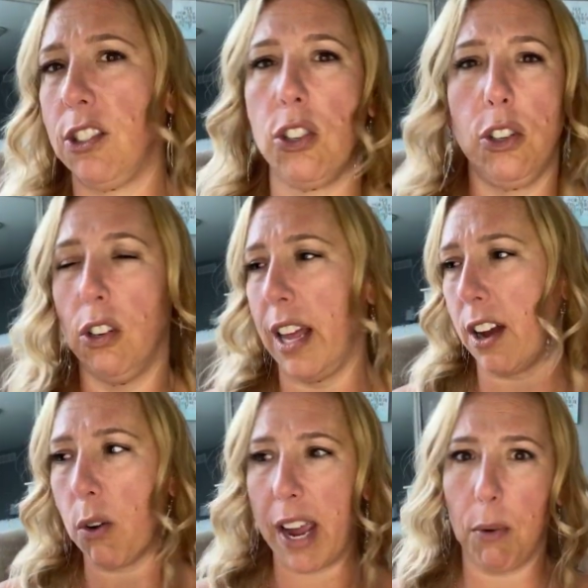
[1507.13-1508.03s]
So you're
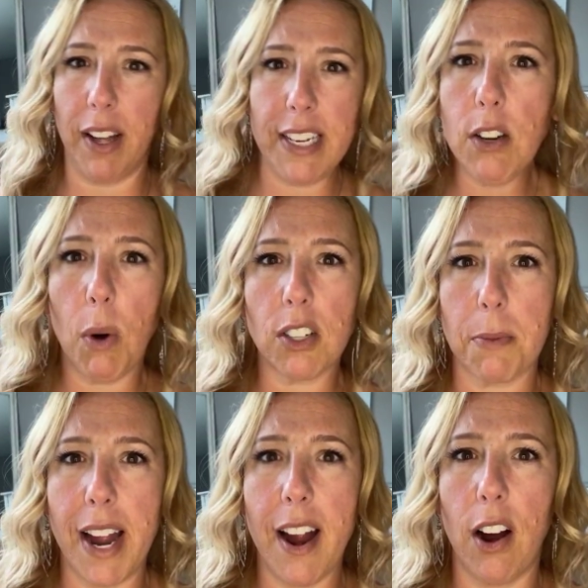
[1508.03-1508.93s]
like, okay, well, I need to wash
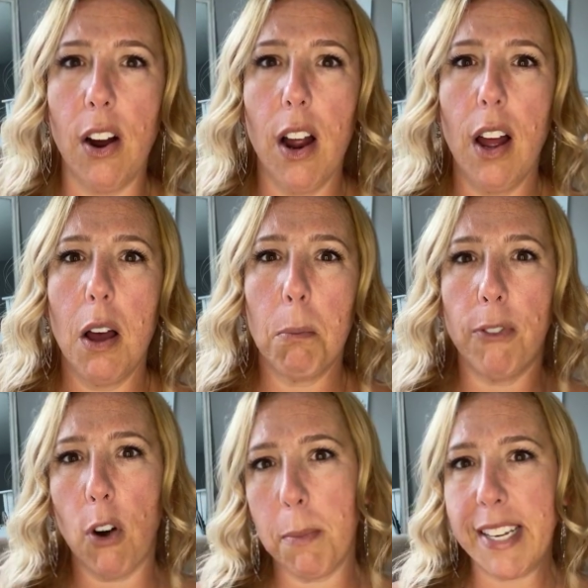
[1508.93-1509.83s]
my hair
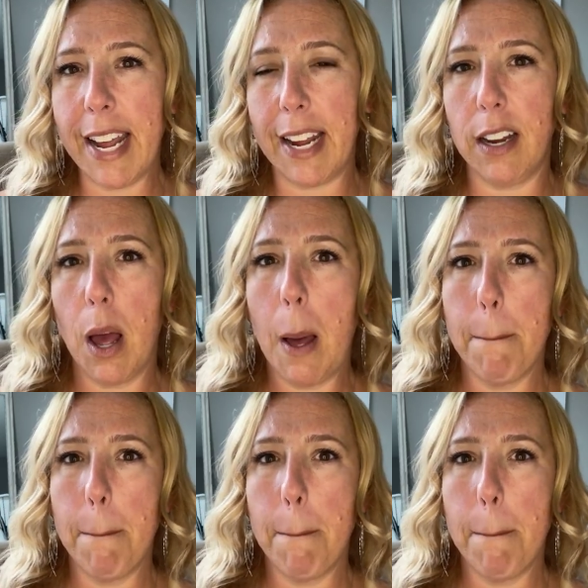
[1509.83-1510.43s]
before my date,